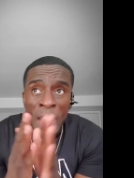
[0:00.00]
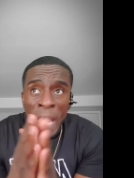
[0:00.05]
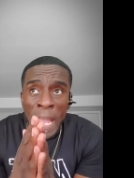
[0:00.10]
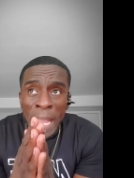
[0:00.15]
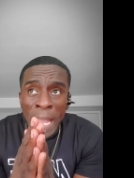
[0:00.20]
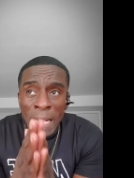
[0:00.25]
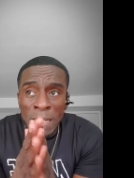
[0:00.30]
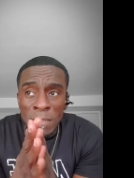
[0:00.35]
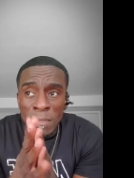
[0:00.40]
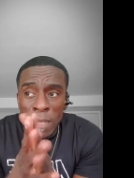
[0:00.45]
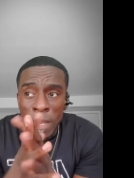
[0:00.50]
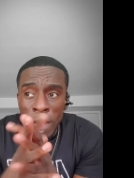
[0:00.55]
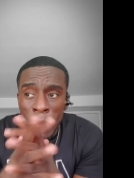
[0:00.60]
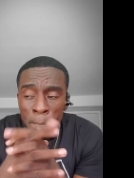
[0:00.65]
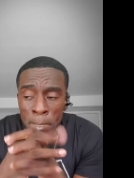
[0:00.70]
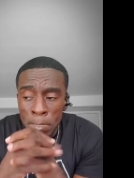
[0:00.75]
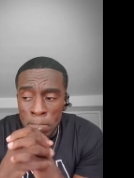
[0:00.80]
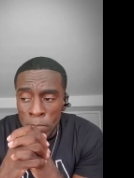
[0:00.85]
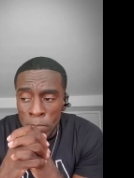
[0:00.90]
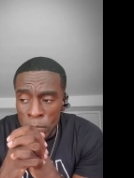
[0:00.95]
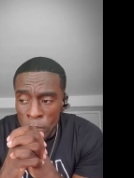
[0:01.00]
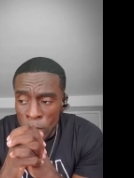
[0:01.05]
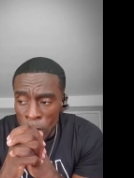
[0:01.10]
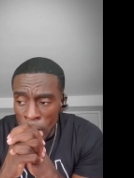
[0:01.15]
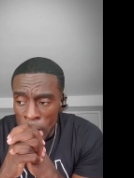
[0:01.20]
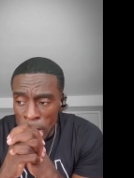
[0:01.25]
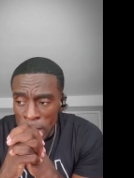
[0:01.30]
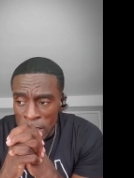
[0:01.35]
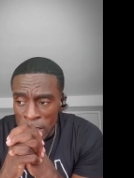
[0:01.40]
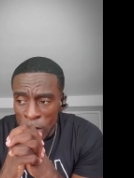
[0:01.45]
And
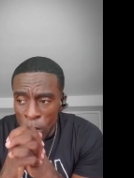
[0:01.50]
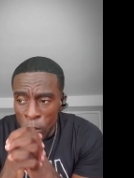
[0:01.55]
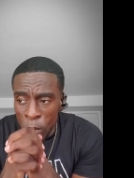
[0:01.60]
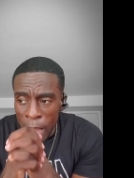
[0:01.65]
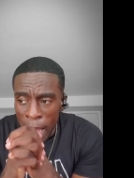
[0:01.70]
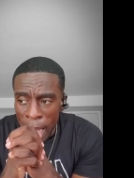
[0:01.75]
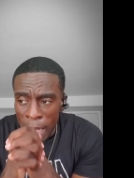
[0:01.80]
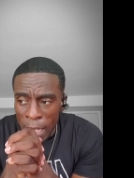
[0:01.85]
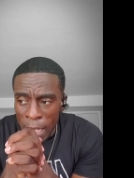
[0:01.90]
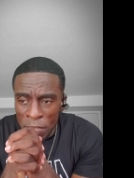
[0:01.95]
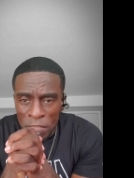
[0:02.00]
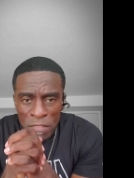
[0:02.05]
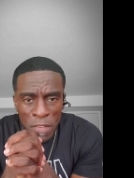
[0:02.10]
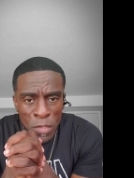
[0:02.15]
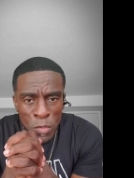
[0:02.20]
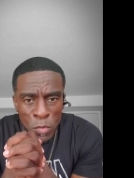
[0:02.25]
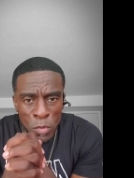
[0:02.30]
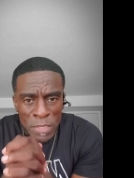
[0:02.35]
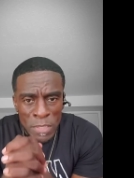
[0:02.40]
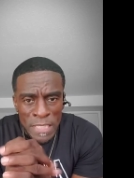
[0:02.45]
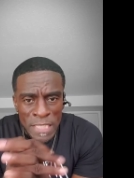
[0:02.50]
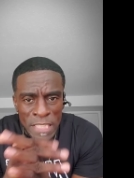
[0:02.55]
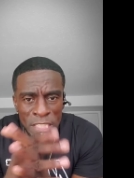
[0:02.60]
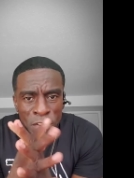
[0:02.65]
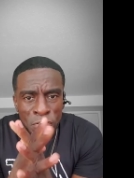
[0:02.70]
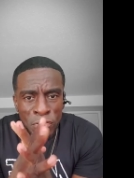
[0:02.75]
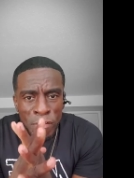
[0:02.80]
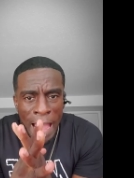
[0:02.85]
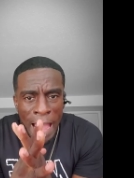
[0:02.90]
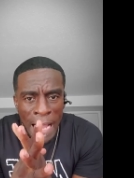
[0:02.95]
so I left the door just
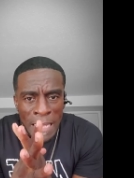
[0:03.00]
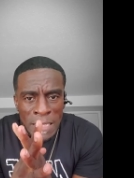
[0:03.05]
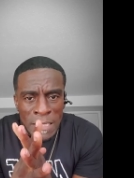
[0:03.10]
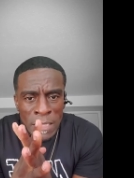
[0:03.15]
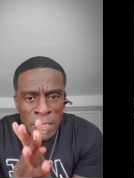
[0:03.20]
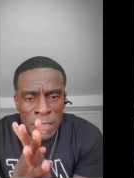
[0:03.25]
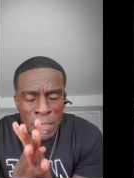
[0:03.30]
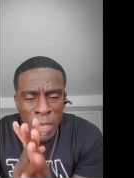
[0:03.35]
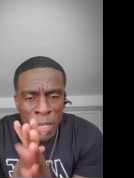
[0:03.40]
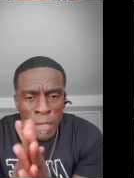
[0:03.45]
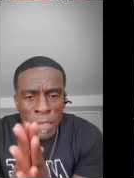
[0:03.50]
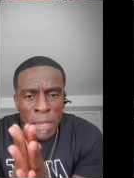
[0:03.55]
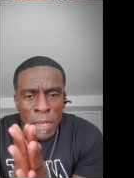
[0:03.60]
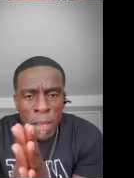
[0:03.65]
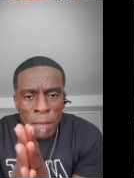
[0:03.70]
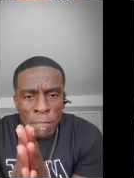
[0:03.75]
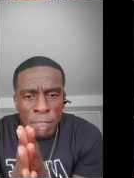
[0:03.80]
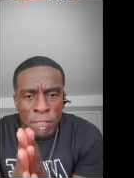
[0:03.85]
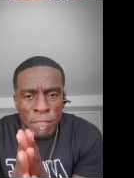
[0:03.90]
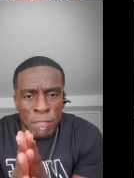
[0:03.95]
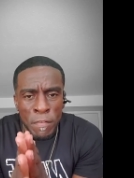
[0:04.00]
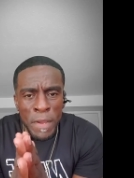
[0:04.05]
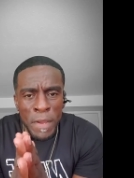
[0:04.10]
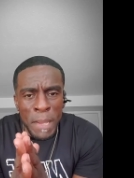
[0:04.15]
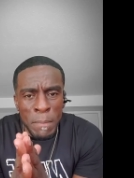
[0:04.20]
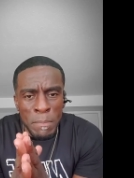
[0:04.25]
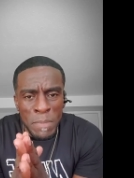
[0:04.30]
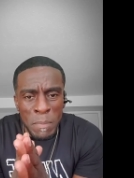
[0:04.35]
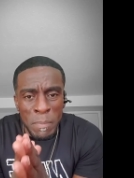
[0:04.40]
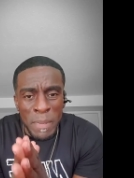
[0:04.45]
cracked enough for
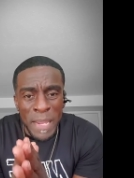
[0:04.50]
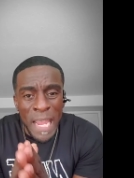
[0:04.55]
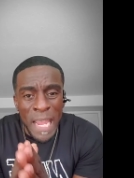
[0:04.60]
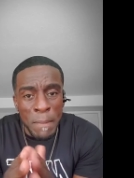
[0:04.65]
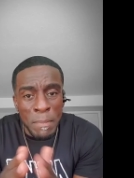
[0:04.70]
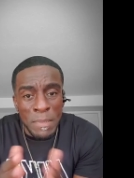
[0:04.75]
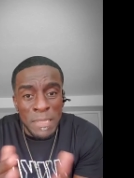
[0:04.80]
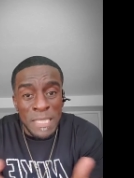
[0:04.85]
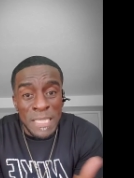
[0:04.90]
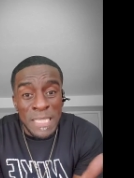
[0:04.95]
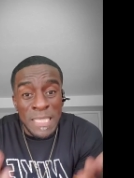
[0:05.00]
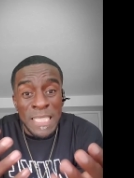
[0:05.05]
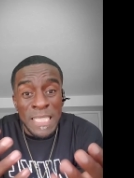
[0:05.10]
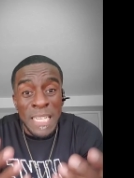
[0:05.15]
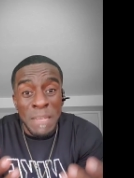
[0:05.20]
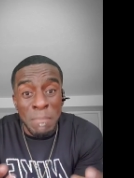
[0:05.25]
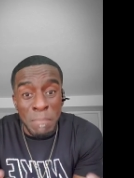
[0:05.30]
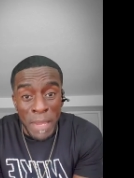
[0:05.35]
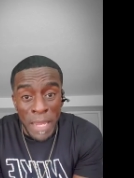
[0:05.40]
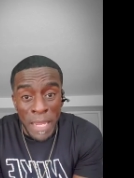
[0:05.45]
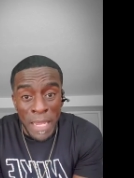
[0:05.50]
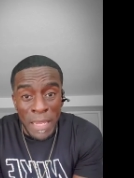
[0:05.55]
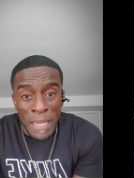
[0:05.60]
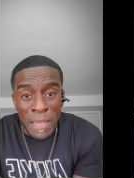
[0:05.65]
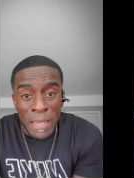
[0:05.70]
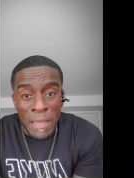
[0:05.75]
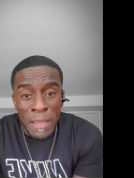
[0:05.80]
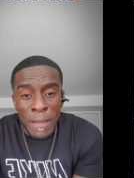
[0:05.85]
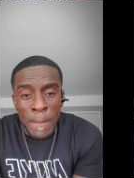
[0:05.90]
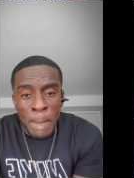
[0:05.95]
him to be able to see me.
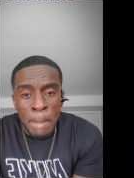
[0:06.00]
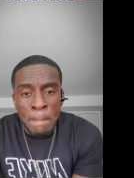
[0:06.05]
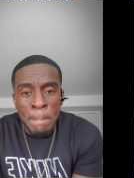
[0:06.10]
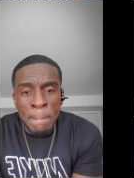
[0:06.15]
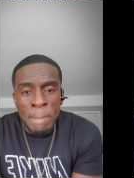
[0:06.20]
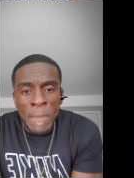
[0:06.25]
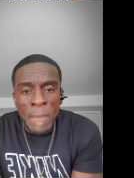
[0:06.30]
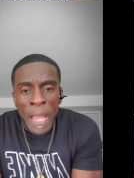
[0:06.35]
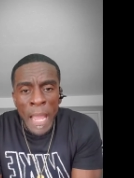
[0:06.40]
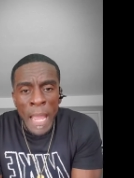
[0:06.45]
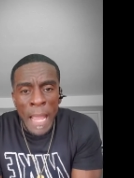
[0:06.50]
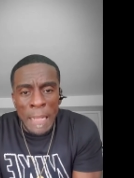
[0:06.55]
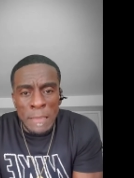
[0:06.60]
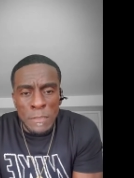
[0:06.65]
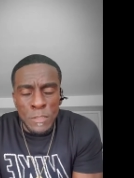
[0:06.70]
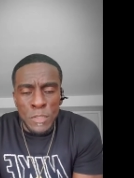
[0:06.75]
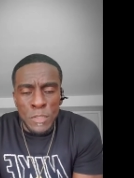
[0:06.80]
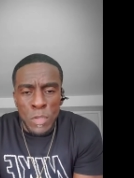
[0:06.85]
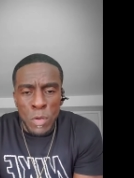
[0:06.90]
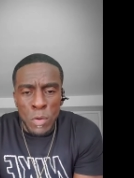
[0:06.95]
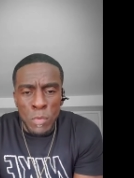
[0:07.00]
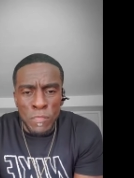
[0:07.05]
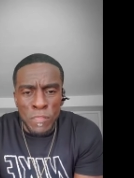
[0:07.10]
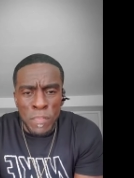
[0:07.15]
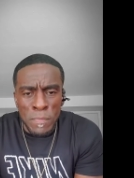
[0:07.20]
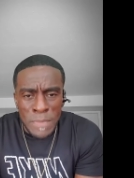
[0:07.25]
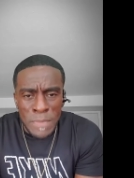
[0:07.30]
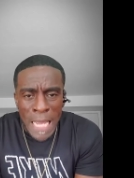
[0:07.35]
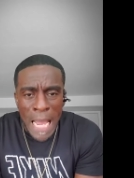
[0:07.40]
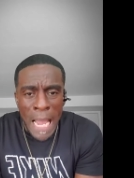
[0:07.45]
And so
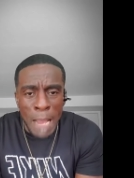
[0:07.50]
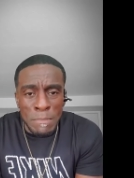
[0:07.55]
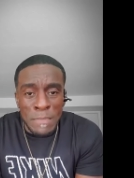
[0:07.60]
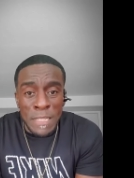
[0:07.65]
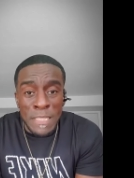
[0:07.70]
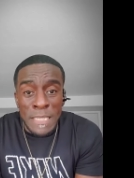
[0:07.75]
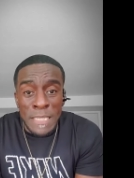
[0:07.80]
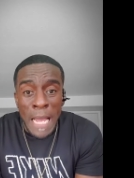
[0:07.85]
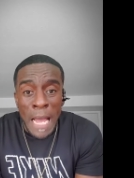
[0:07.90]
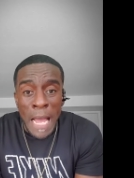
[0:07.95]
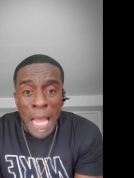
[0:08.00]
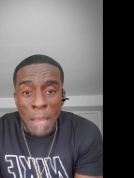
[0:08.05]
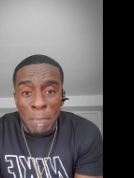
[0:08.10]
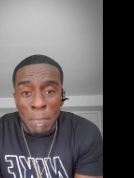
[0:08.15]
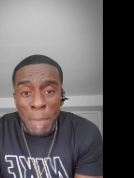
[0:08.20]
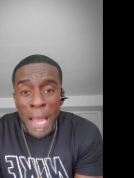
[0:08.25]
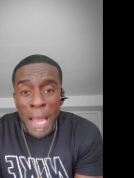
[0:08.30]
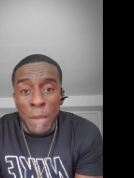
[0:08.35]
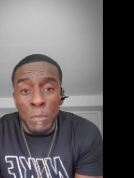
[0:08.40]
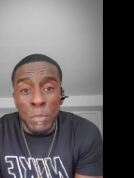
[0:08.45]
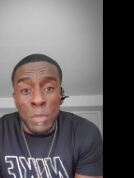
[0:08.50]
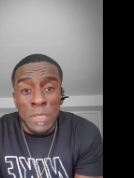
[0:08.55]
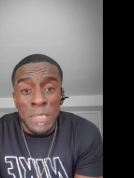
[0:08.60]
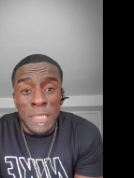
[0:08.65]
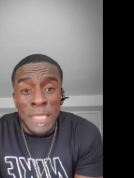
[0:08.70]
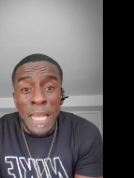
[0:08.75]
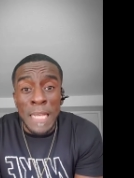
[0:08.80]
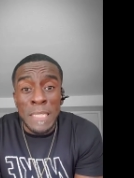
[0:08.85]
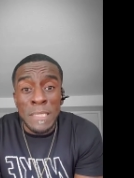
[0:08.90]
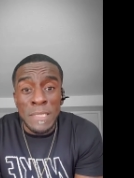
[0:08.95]
from time to time, I will
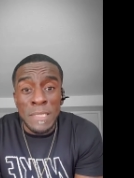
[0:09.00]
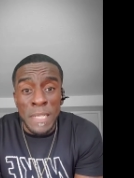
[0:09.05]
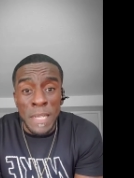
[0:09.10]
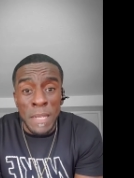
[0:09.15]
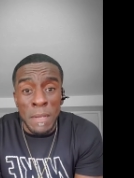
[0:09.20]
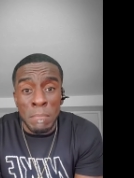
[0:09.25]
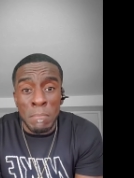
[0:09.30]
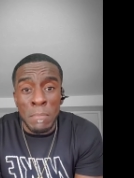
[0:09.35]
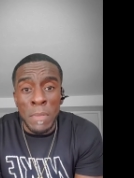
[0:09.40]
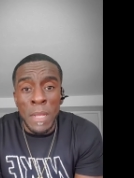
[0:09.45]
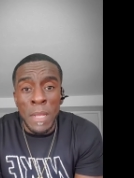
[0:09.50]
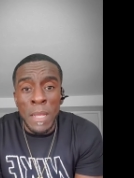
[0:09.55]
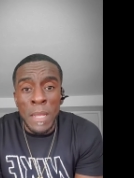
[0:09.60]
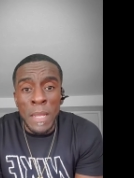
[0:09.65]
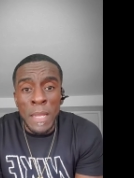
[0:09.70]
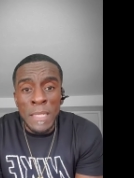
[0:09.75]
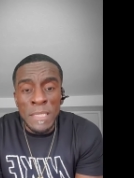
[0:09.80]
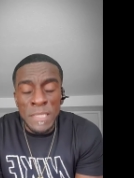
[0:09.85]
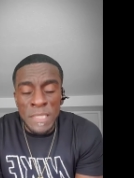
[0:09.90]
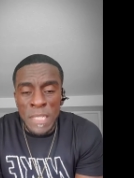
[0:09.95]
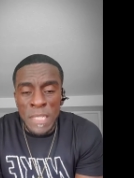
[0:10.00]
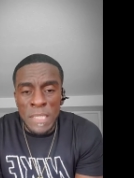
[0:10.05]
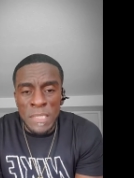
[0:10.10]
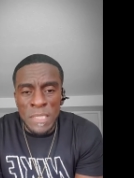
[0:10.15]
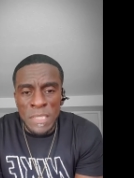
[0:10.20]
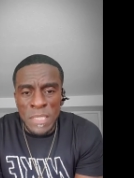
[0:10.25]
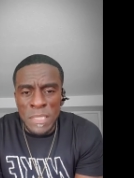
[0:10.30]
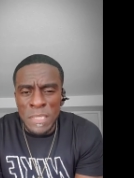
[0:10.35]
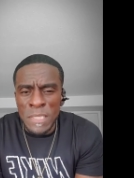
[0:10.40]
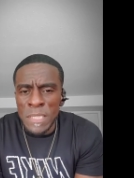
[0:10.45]
test him just
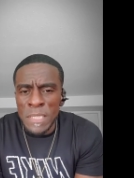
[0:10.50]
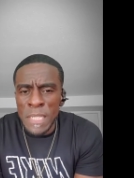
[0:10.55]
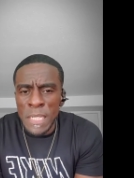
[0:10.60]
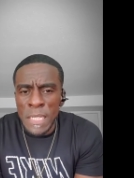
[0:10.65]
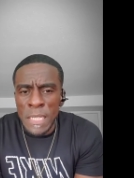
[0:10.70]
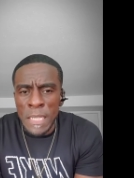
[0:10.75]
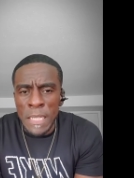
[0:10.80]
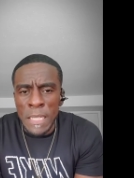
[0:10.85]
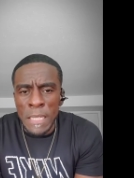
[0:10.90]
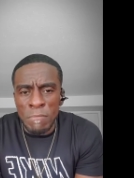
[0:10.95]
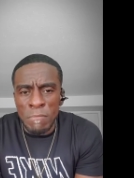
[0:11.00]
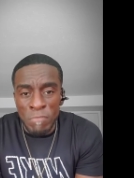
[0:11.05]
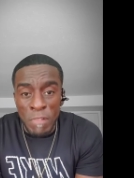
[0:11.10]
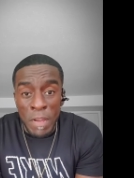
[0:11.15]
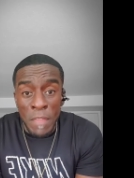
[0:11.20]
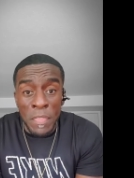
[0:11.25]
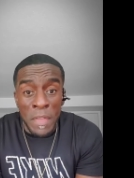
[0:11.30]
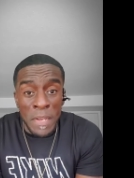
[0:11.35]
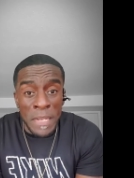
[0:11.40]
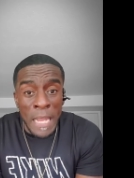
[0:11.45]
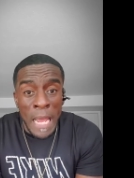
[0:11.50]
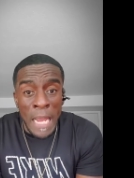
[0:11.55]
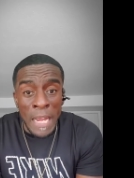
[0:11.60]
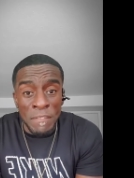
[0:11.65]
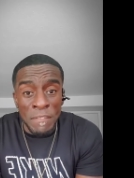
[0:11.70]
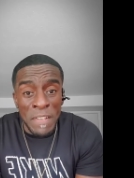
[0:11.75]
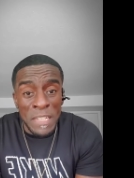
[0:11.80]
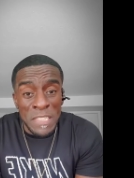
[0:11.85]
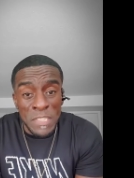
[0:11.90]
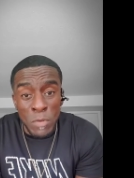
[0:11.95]
to see whether or not
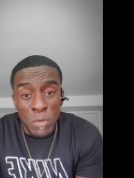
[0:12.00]
if he's